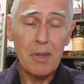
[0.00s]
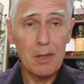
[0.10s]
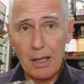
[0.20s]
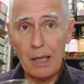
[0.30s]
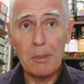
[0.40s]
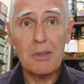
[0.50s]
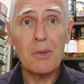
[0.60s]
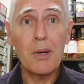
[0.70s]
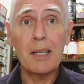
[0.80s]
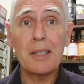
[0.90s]
the label's
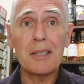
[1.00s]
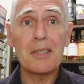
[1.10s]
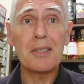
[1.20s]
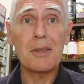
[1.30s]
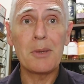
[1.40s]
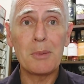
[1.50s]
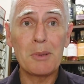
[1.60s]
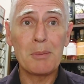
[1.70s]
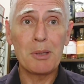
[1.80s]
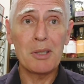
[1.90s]
correct. This is a Christmas
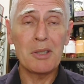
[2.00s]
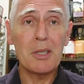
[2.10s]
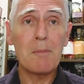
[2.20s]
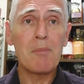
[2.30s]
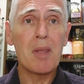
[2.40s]
pudding gin.